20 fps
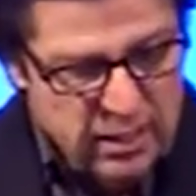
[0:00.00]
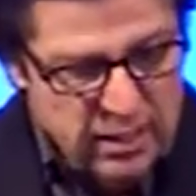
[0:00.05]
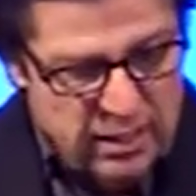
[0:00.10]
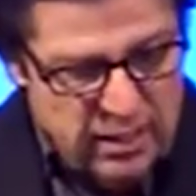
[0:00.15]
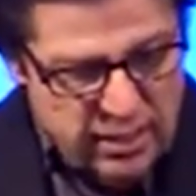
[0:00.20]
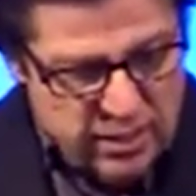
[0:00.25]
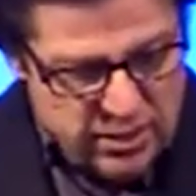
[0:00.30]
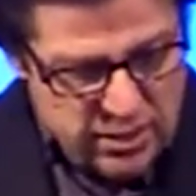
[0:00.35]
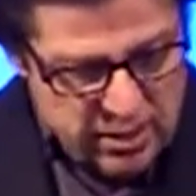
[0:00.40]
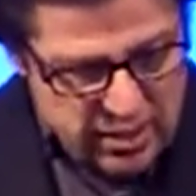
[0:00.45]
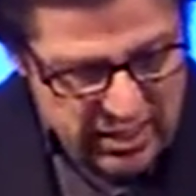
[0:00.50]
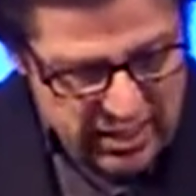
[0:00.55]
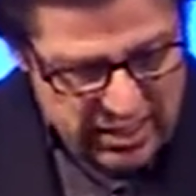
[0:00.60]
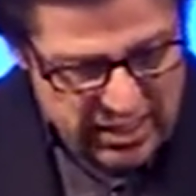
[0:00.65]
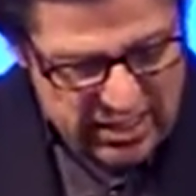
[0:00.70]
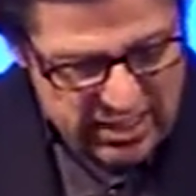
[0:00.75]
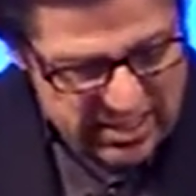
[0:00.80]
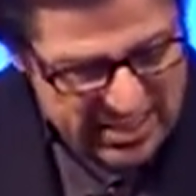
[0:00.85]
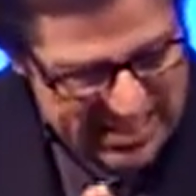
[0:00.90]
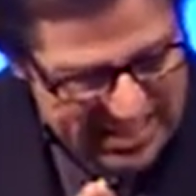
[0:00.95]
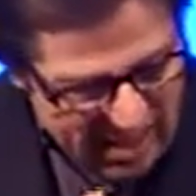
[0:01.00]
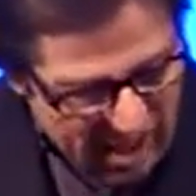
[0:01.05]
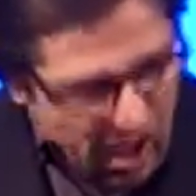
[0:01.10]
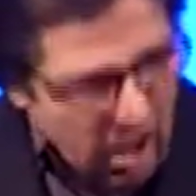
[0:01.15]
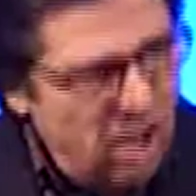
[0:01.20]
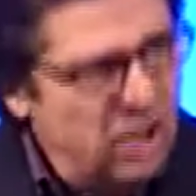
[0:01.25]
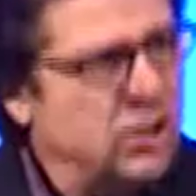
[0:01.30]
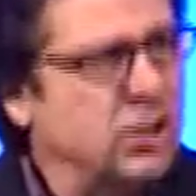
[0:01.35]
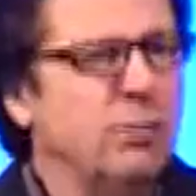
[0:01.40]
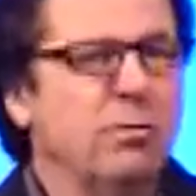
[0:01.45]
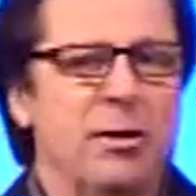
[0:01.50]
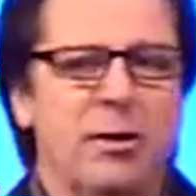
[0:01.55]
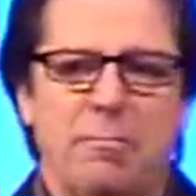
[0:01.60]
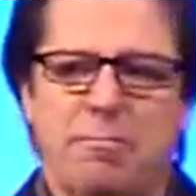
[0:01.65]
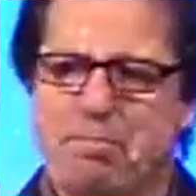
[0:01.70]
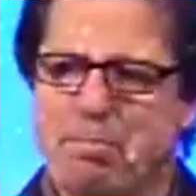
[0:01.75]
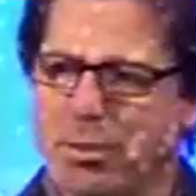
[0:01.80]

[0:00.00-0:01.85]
He's, he's the ultimate